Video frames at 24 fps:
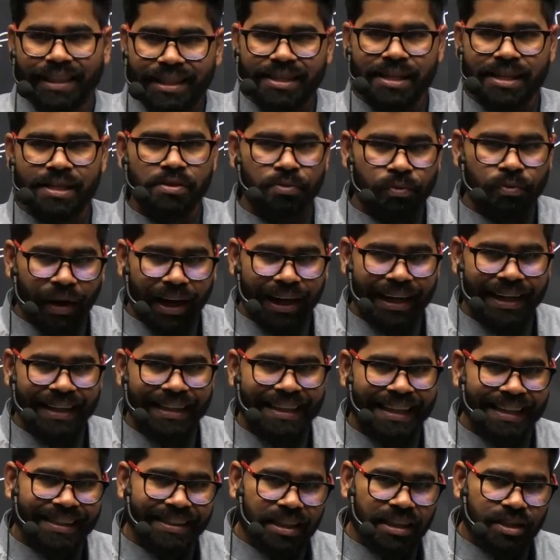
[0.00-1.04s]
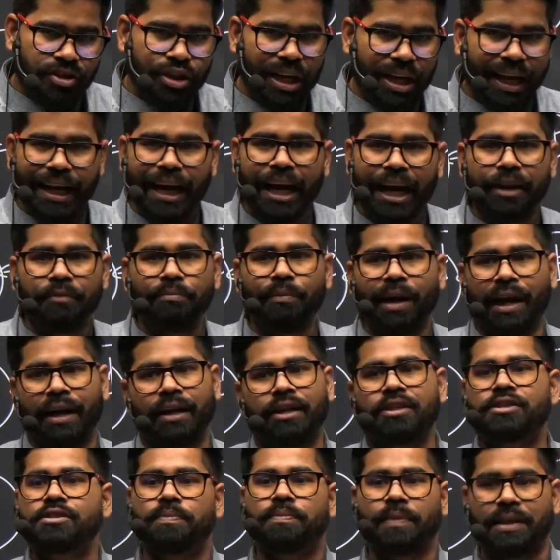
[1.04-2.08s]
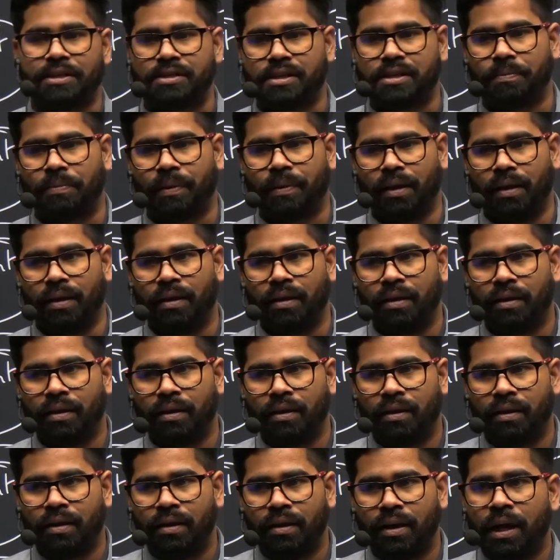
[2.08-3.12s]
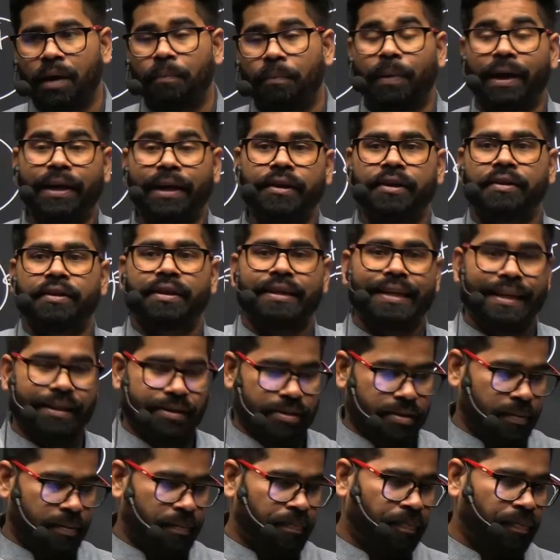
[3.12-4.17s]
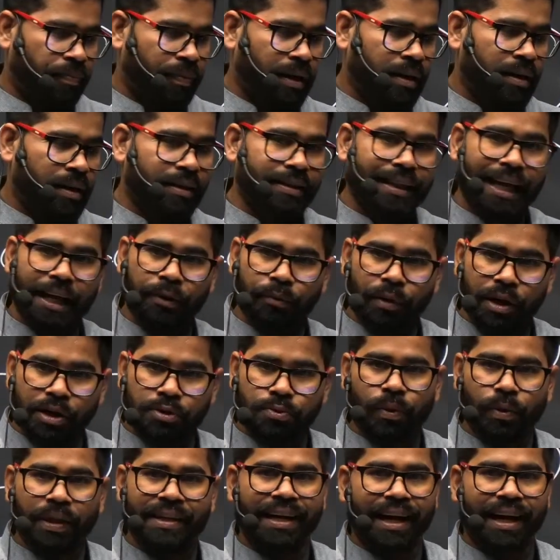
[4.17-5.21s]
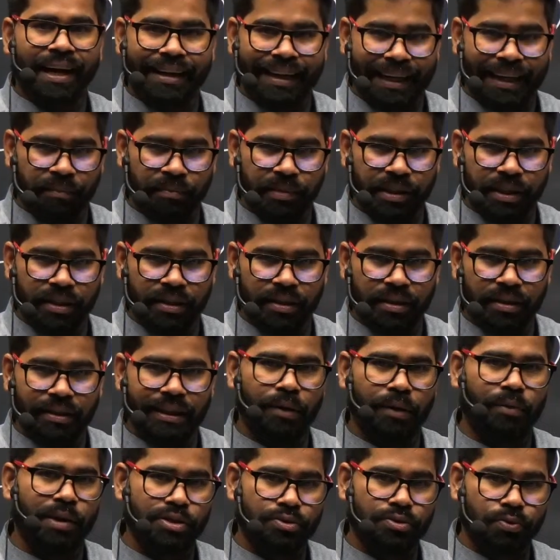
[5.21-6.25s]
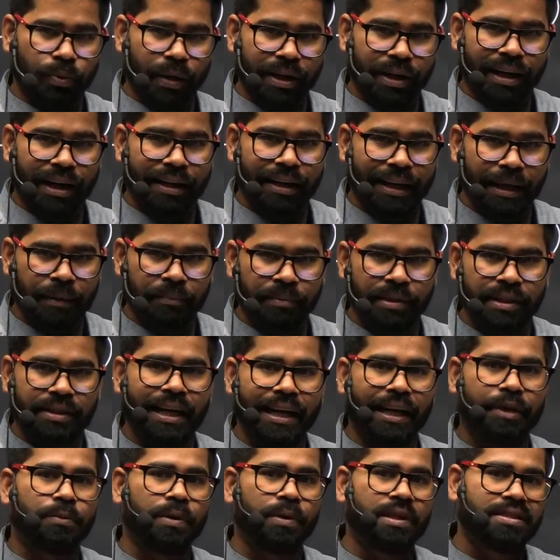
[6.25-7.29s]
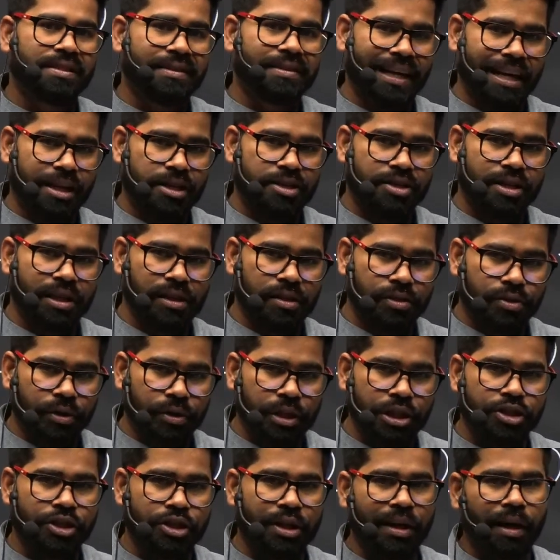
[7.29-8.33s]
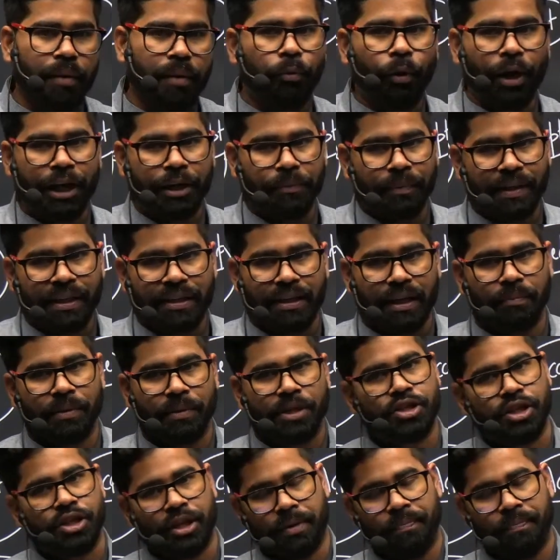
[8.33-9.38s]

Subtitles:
is violating the check and balance principle. But yes, there was one attempt that was National Judicial Appointment Commission,